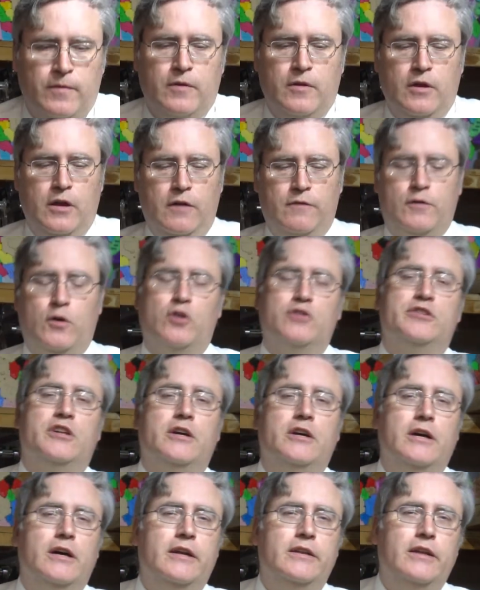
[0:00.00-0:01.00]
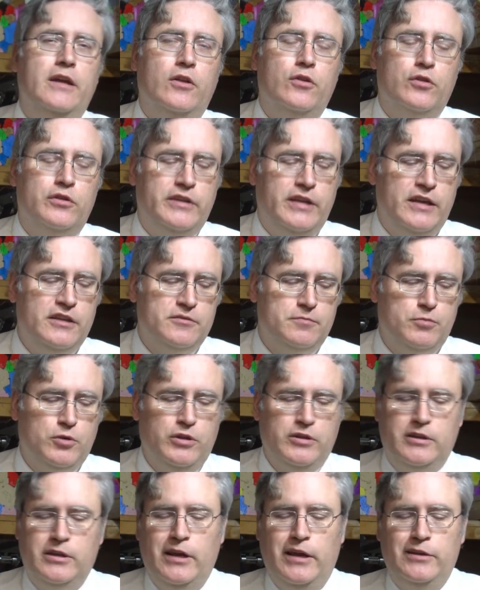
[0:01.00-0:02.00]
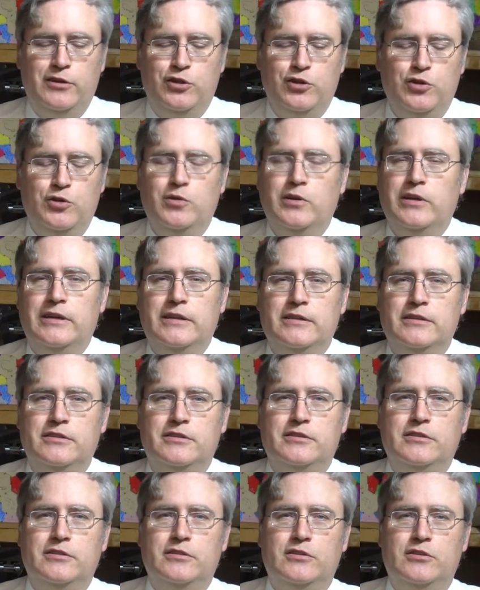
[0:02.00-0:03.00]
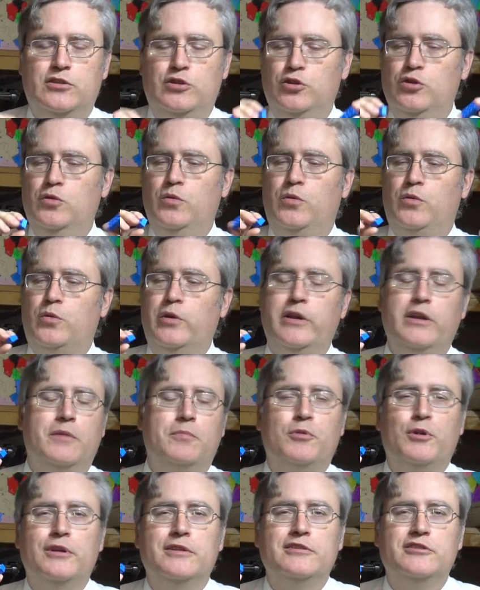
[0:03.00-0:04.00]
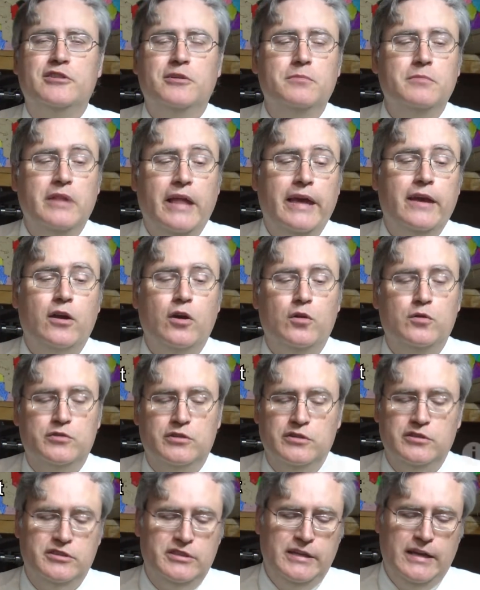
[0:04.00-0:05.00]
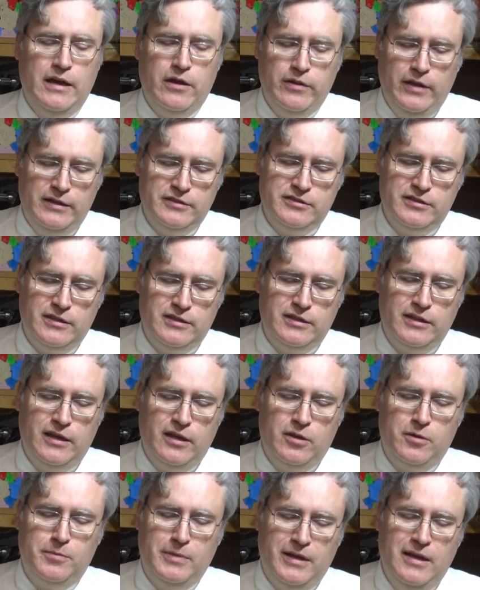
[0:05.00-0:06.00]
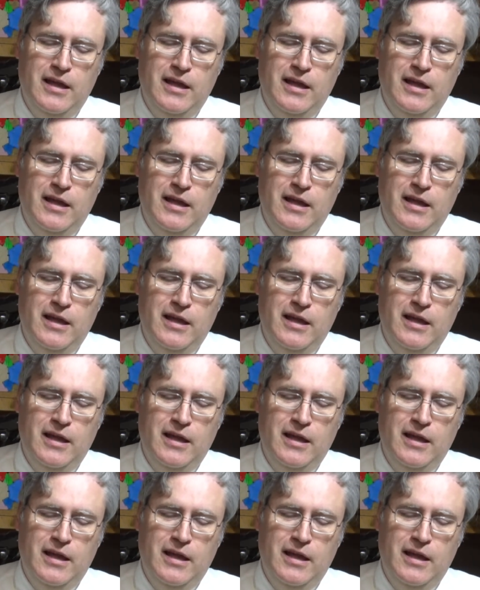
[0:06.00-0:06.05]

Of course, another test print that I do is to 3D print some Legos and see how they stick together. But